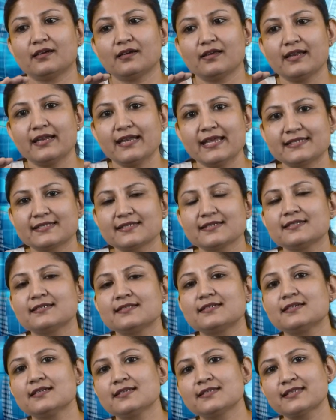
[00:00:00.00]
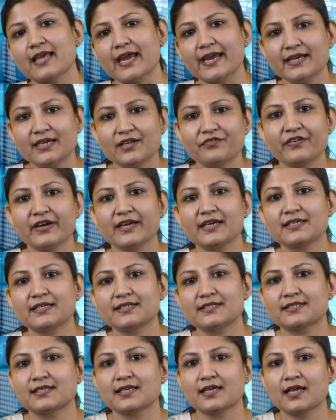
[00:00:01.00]
lesser side
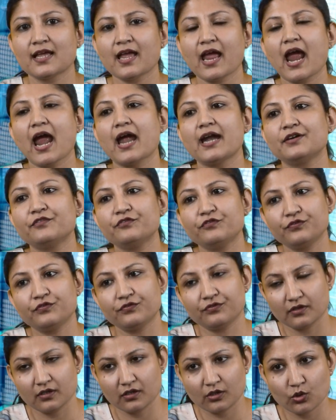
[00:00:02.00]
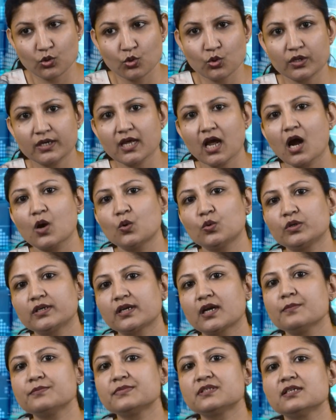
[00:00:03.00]
effects and good
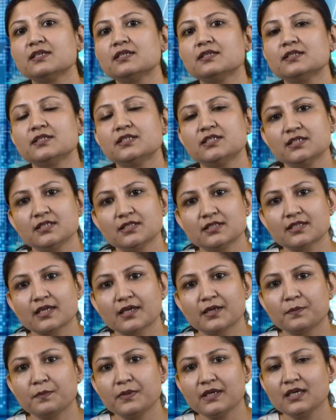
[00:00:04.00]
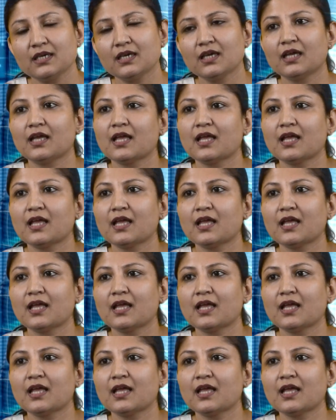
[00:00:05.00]
outcomes in gene therapy,